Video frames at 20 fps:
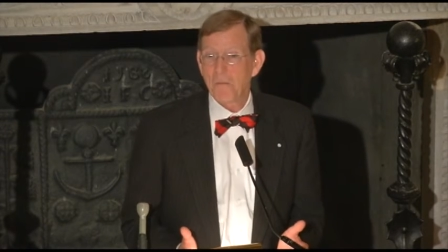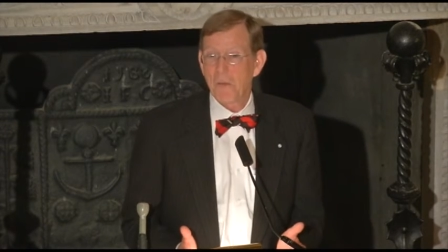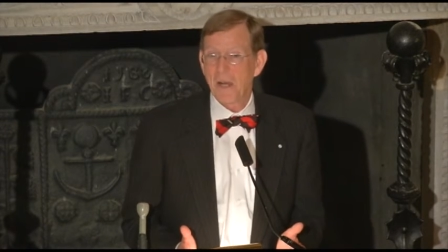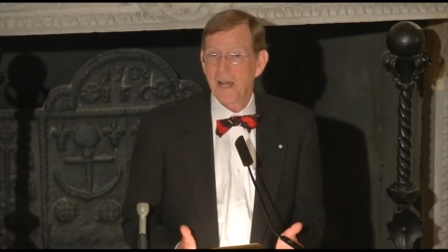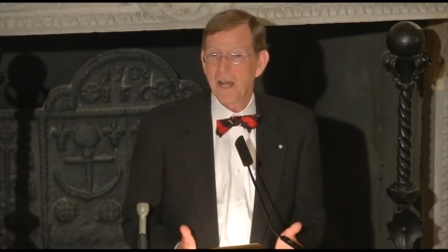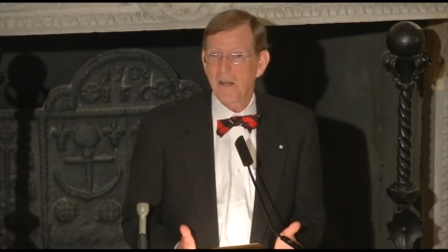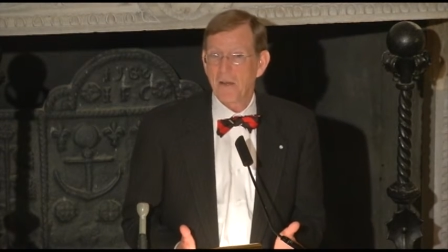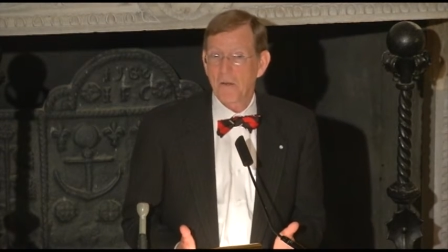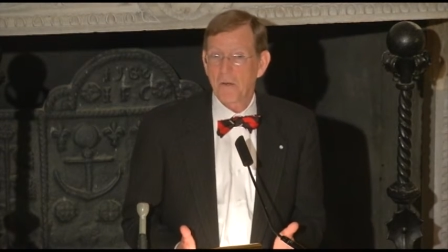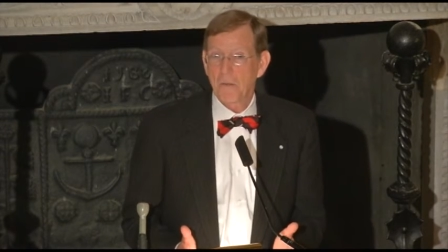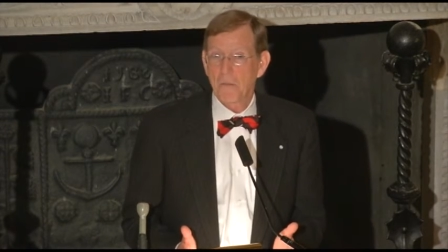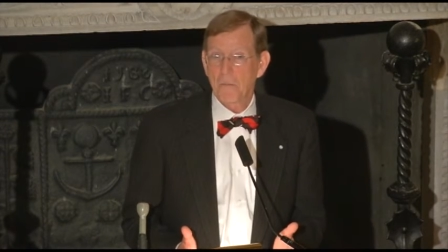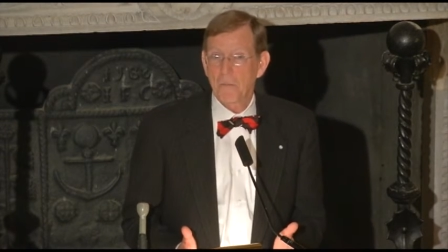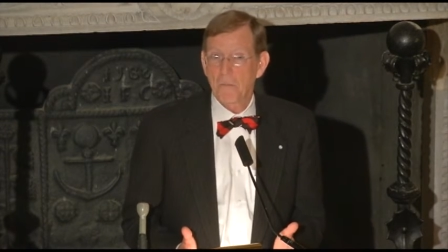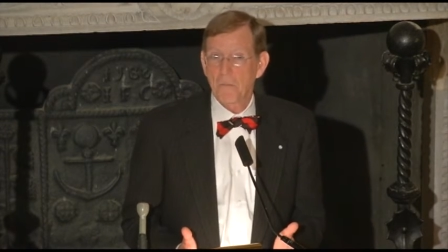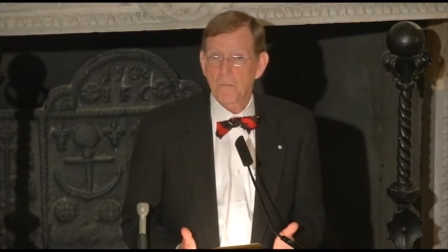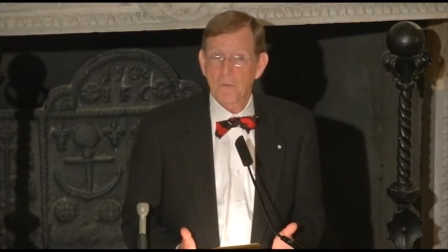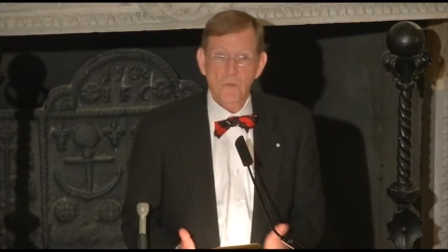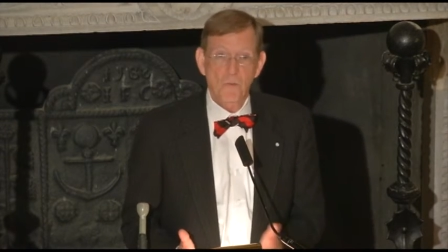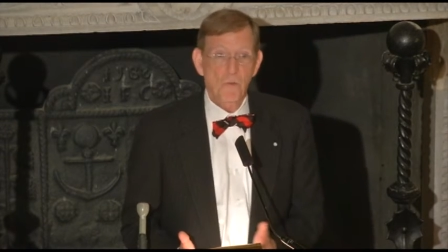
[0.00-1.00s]

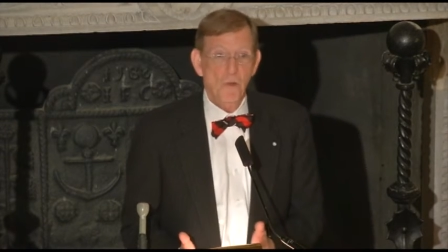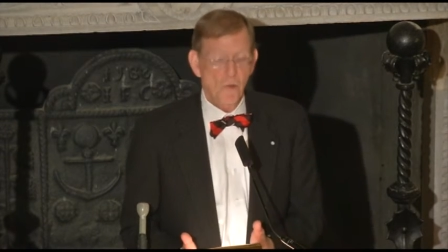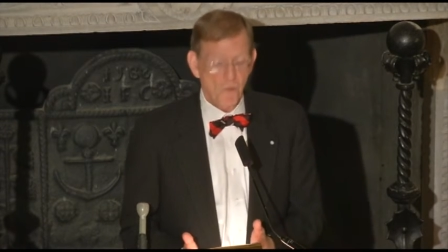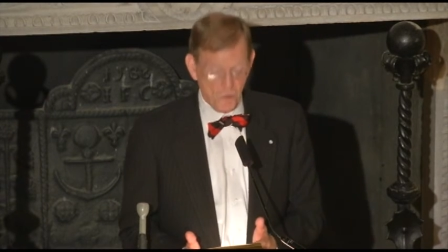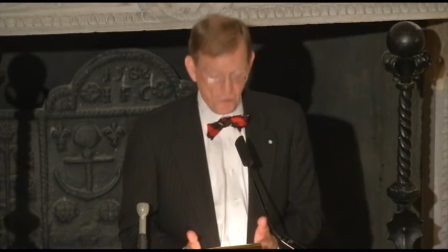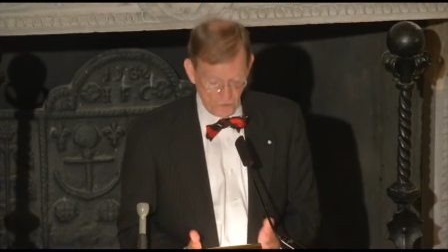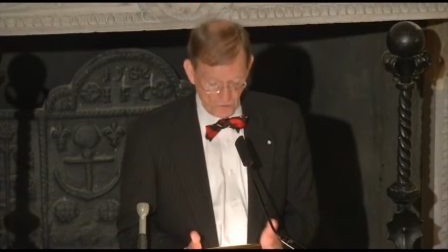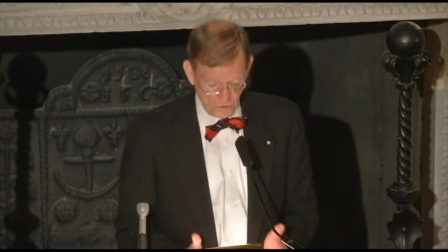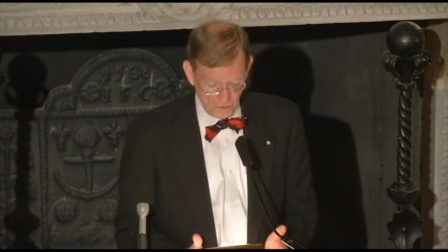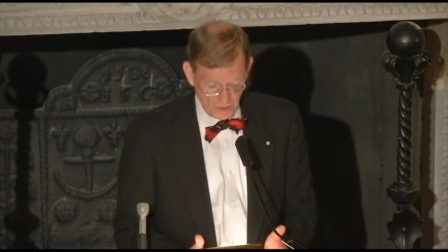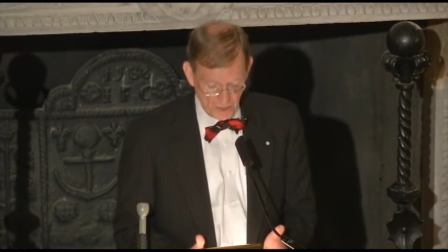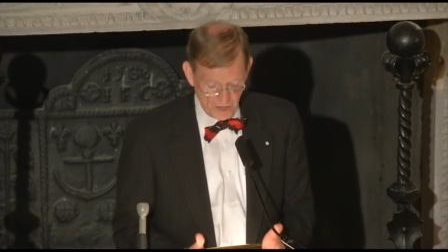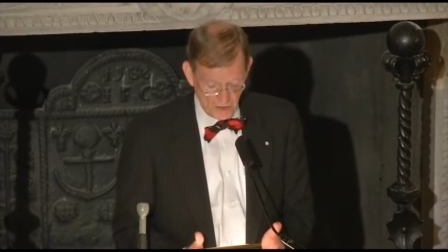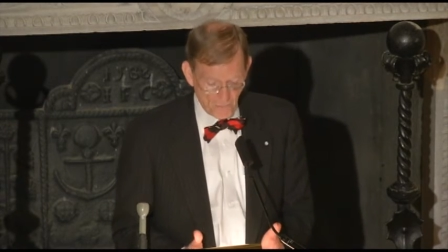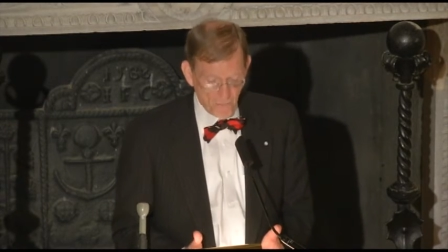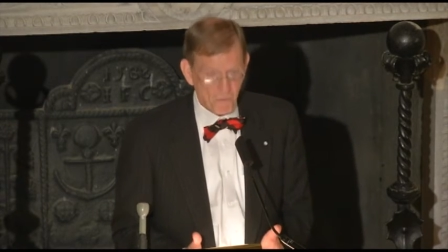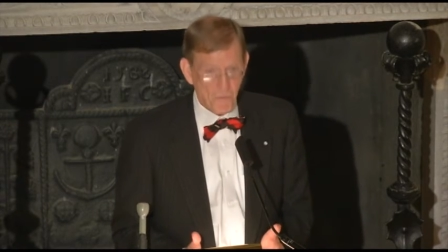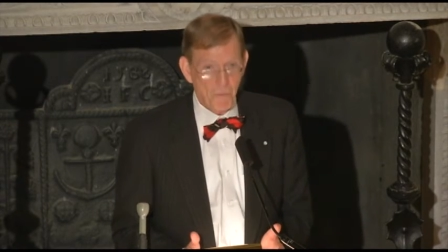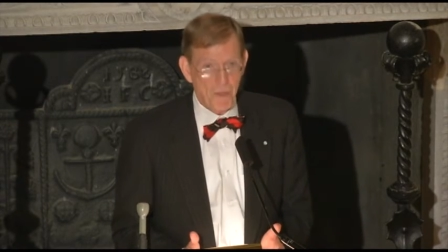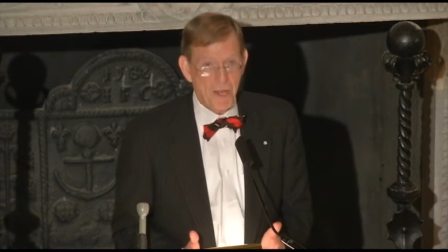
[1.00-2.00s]
minor to folks who are
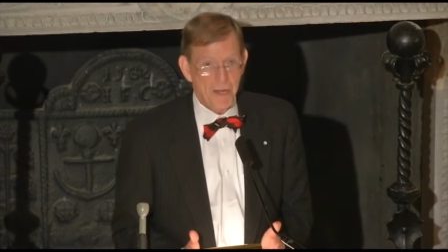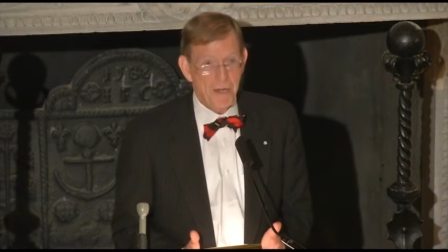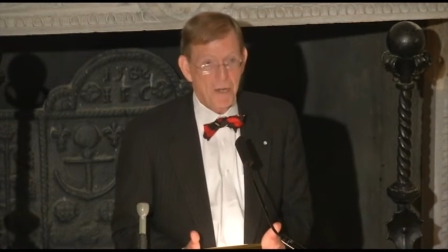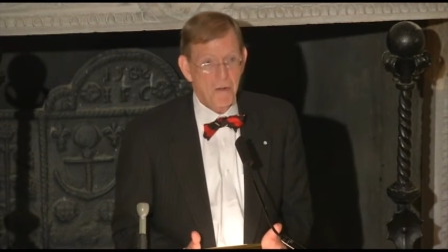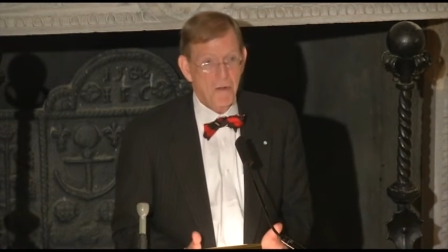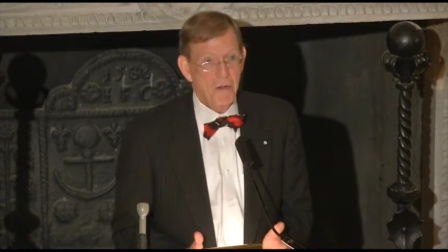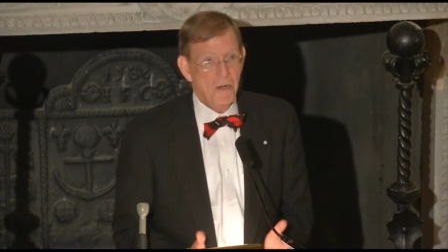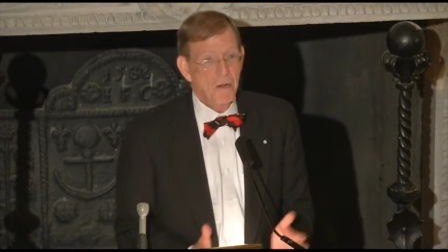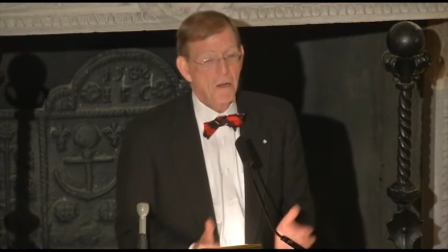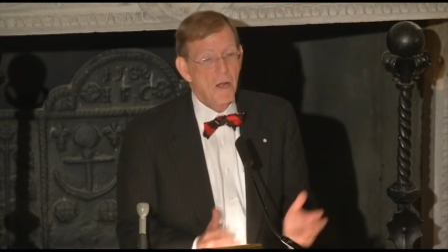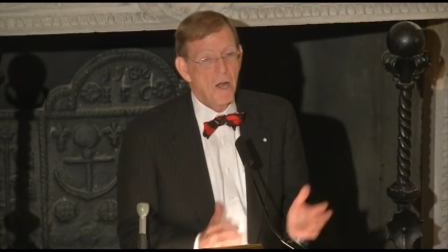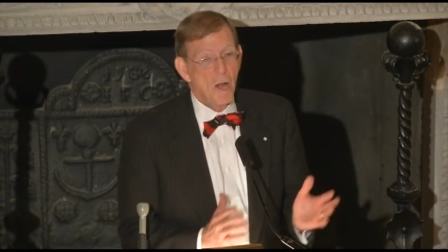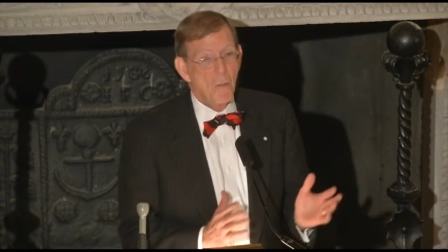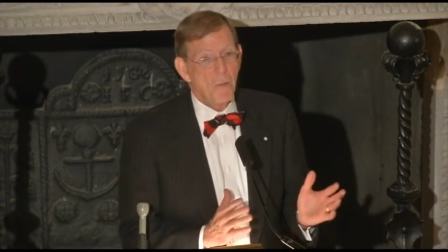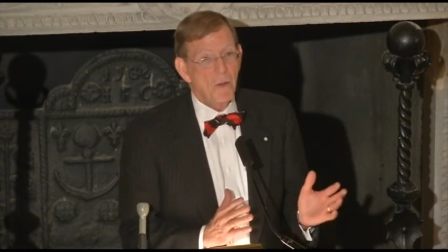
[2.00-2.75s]
not from that area,